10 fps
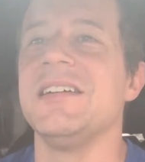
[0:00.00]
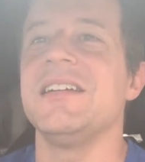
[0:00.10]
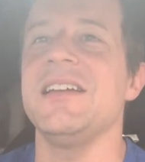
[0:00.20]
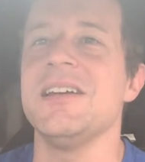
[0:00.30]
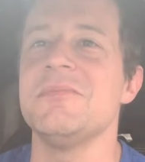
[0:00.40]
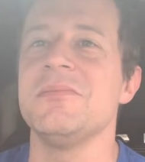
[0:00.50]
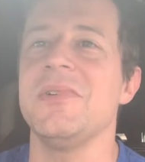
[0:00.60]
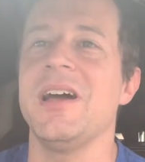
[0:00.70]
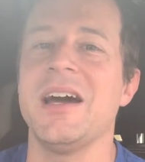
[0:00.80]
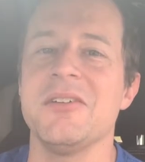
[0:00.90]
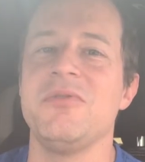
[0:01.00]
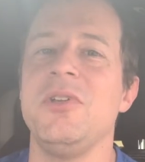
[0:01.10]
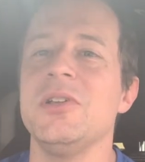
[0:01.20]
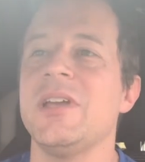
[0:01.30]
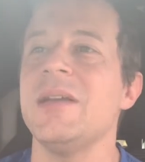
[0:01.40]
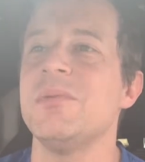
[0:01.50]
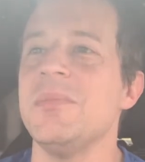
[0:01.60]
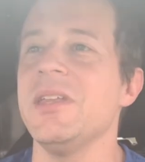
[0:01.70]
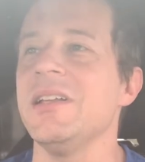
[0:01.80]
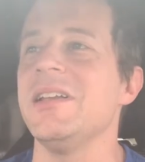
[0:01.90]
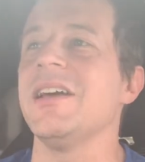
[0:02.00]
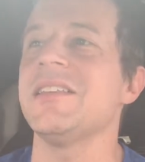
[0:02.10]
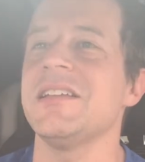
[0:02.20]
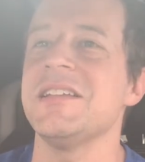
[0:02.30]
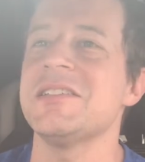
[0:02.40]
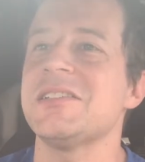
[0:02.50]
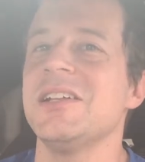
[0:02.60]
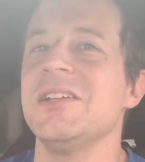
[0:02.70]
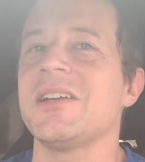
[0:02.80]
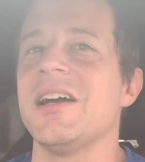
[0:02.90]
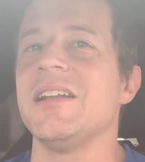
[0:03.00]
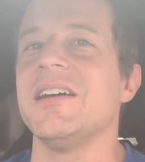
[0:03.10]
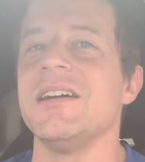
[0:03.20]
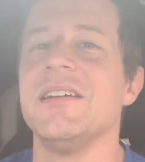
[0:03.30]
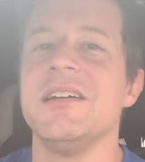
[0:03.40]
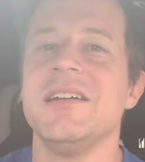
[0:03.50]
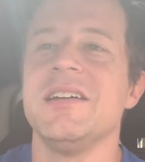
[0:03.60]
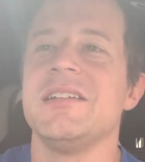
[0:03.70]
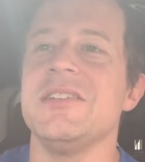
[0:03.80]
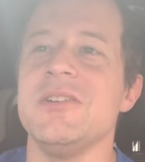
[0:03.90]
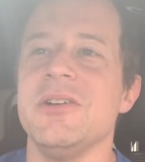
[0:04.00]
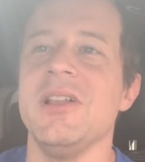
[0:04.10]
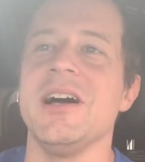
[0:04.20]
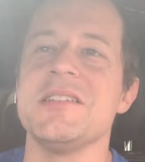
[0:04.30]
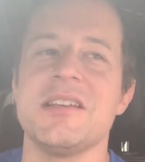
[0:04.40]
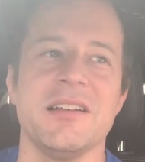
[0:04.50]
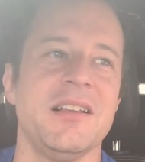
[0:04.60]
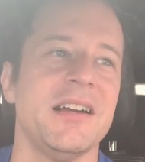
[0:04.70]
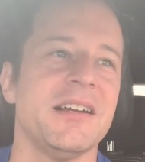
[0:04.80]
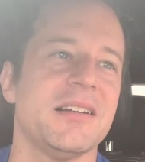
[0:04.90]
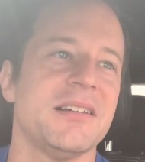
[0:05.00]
him at full capability. I think he's still kind of utilizing like